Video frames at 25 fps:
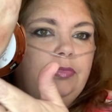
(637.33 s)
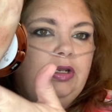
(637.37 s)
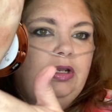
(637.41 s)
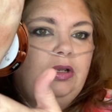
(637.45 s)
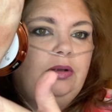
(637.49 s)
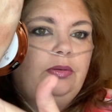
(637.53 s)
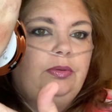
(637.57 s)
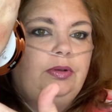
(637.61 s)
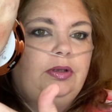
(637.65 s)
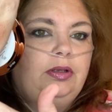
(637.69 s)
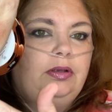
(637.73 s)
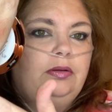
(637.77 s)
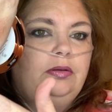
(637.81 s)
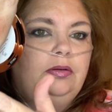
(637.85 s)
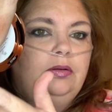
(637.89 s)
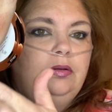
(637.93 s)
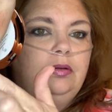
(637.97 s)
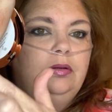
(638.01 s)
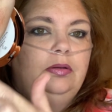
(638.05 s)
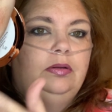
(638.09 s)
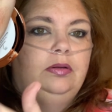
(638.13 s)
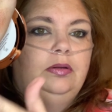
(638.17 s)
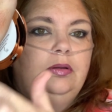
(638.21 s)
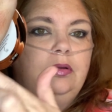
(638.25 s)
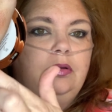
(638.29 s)
I will.
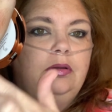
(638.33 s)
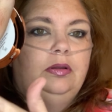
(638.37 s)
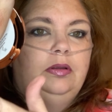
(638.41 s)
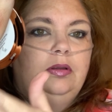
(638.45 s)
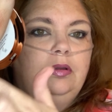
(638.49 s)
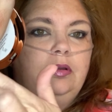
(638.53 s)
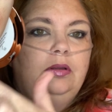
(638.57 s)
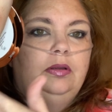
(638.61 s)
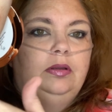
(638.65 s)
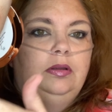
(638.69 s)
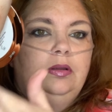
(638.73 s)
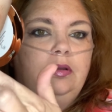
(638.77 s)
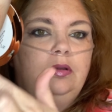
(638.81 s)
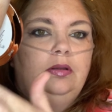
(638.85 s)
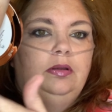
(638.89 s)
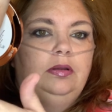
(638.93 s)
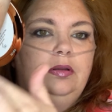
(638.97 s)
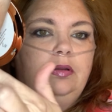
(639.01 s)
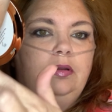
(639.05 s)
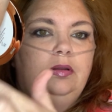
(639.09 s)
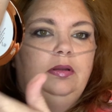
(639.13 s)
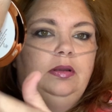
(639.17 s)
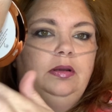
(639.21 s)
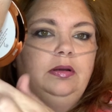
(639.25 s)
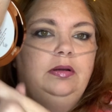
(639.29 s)

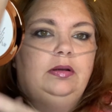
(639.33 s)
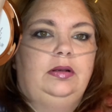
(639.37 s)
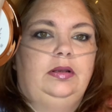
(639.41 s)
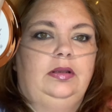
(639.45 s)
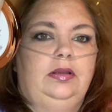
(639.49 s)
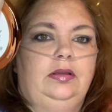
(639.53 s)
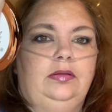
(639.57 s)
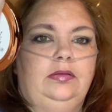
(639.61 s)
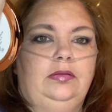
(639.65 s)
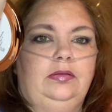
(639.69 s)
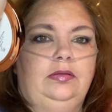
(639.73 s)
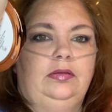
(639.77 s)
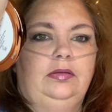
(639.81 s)
There it is.